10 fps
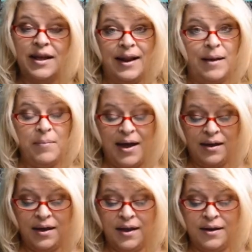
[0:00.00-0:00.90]
and I'm
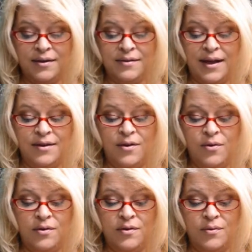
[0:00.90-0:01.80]
back again because I
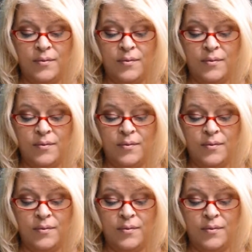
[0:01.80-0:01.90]
know that you're